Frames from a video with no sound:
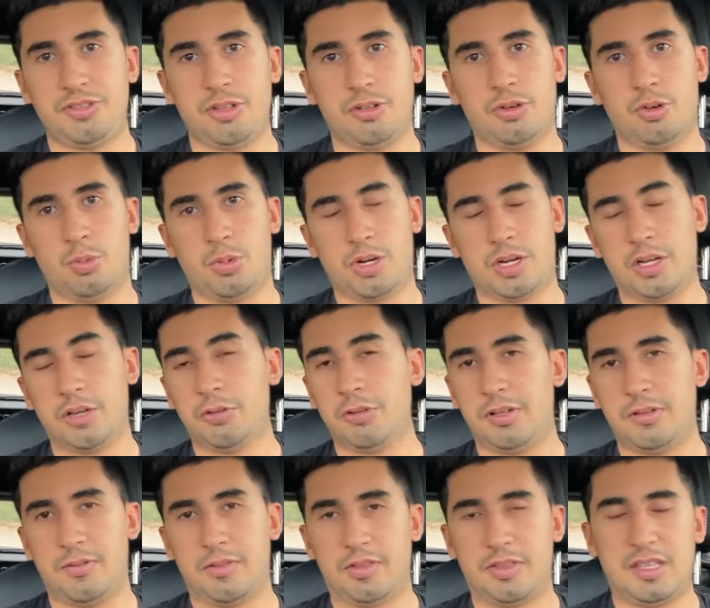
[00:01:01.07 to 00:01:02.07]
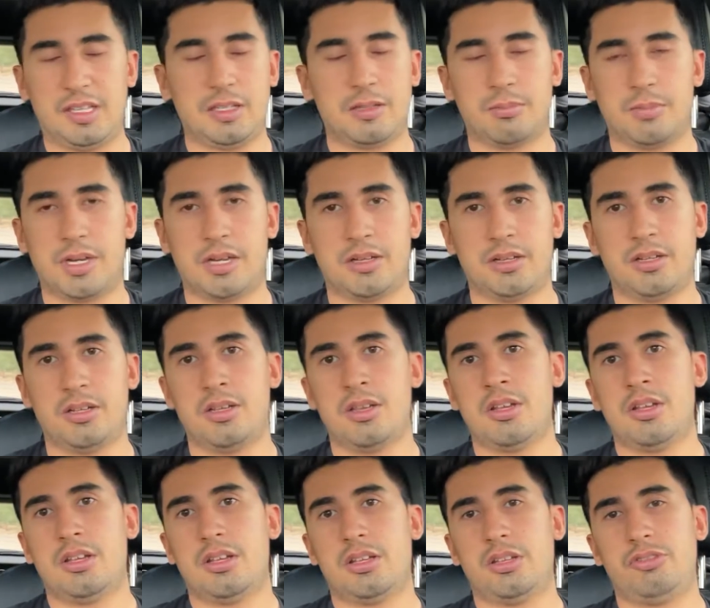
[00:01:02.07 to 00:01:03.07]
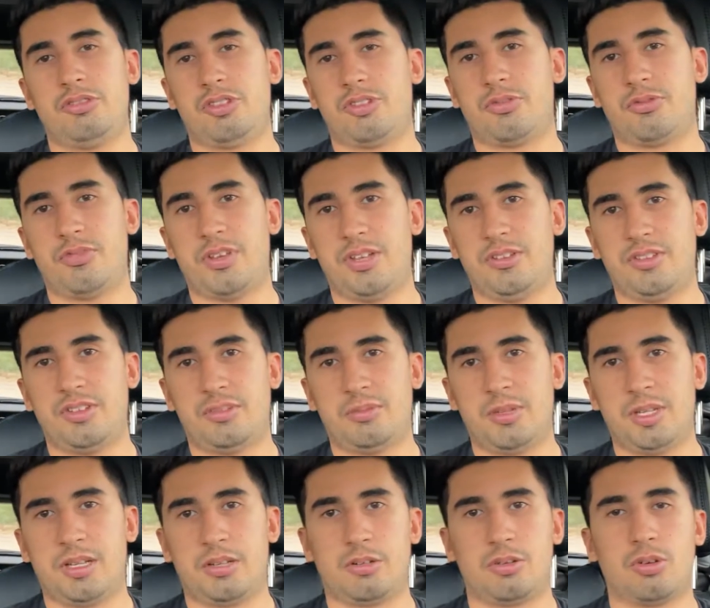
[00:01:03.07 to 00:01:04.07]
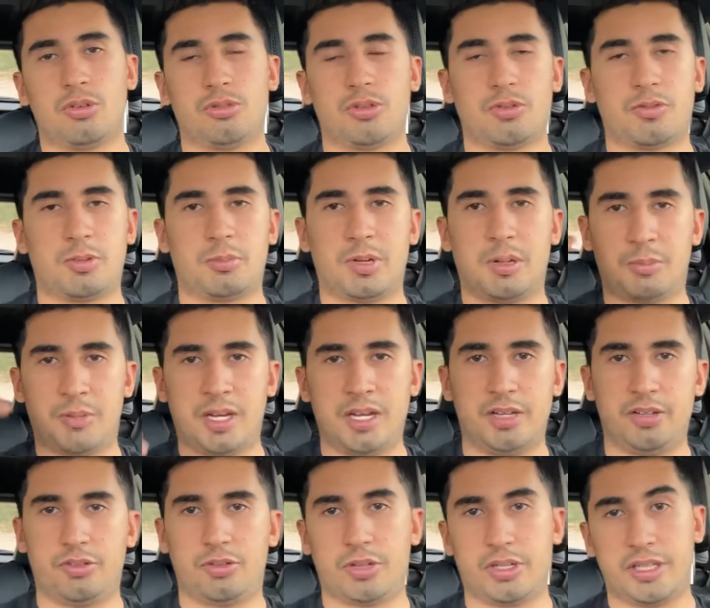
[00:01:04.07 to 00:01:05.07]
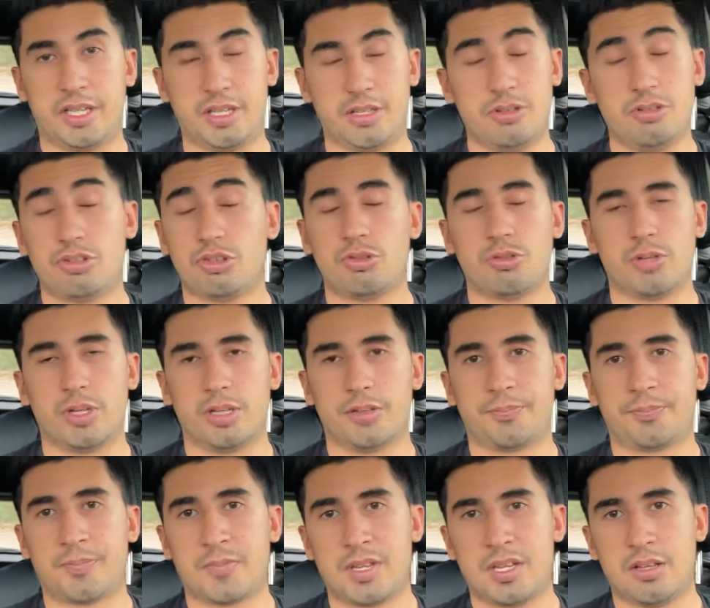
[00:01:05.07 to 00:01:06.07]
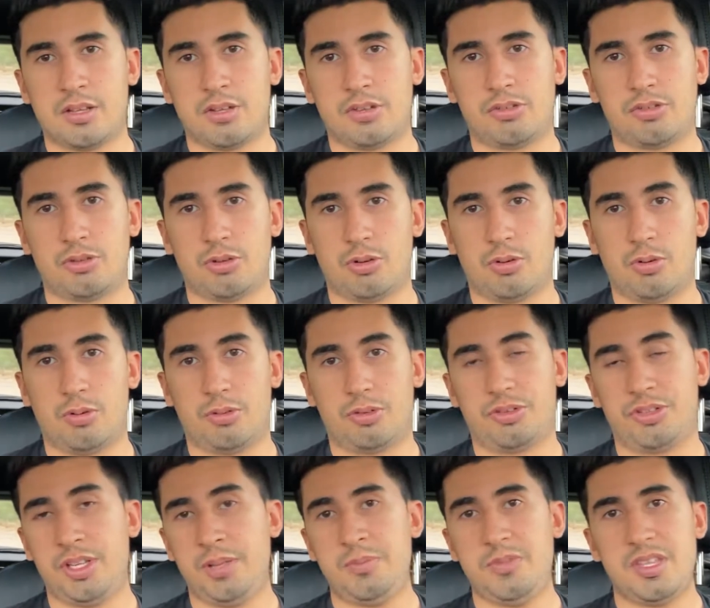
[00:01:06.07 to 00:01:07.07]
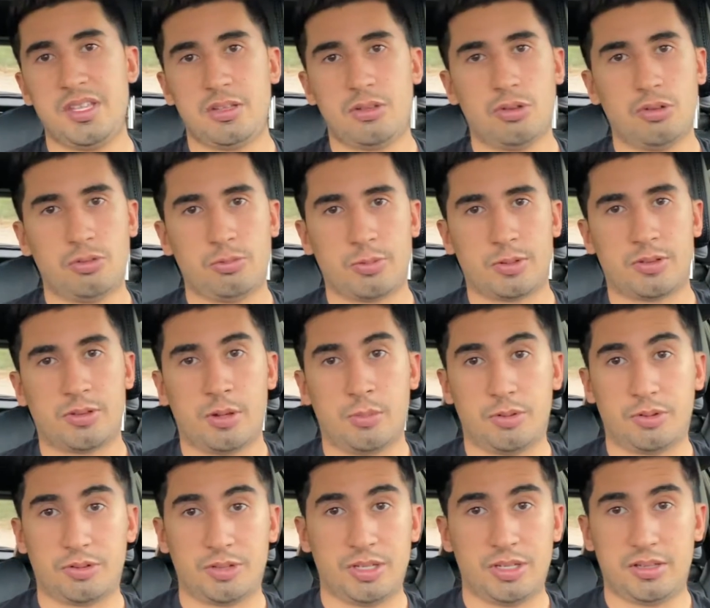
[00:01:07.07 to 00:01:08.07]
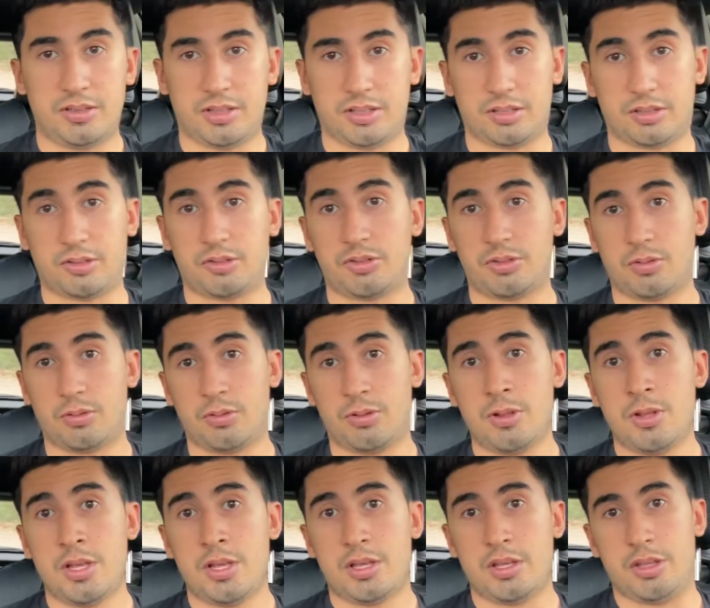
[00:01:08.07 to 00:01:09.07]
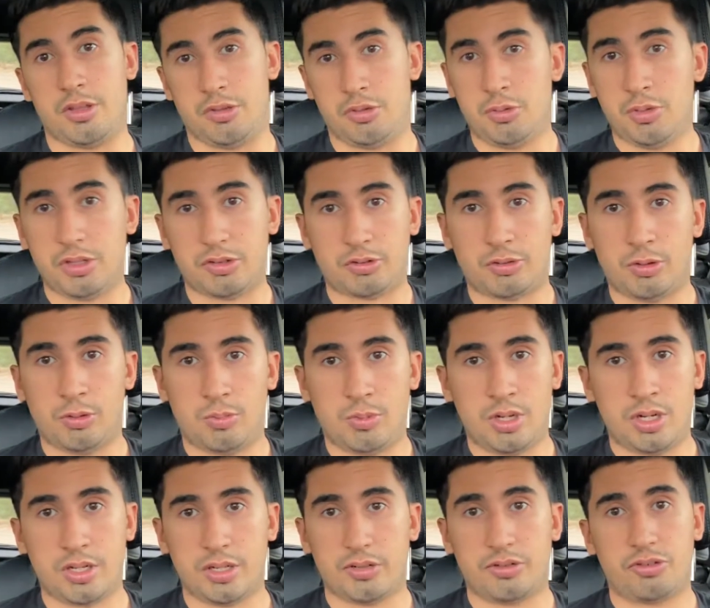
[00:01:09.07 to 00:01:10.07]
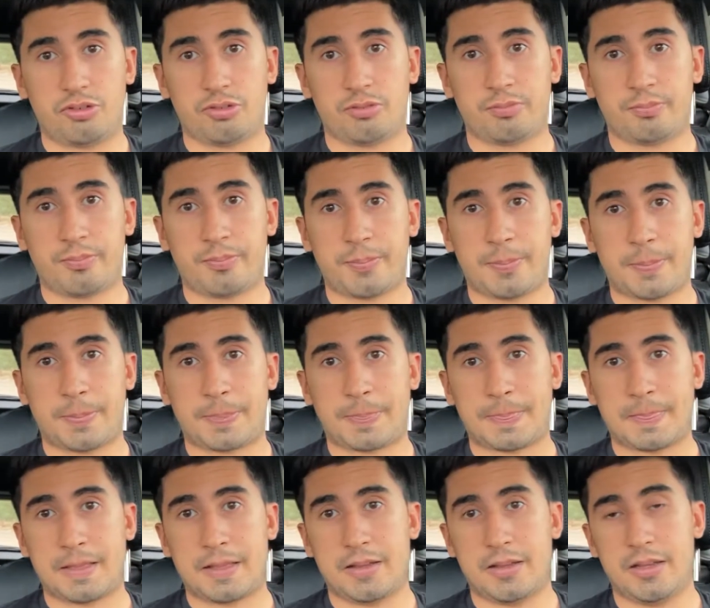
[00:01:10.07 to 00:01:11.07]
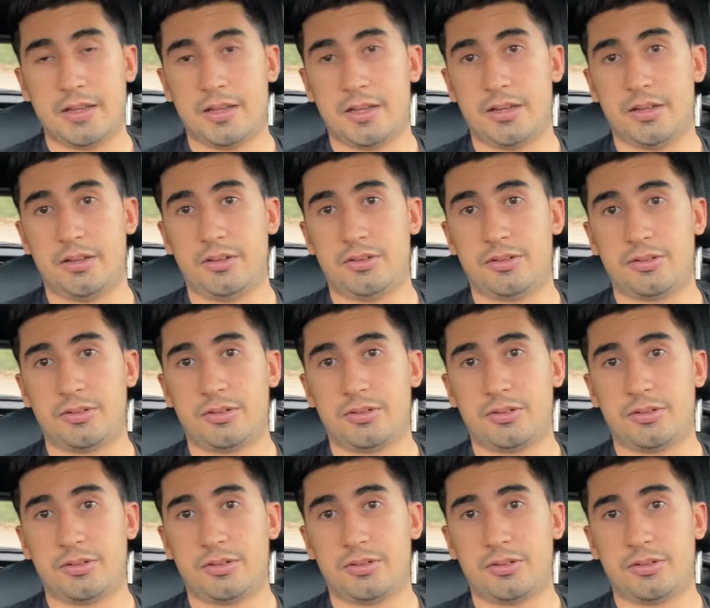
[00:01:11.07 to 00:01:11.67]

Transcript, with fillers: it no more. I don't even think about it. It just phases me and goes over my mind. So I got used to it. So same thing goes with almost anything. So you do it so much, and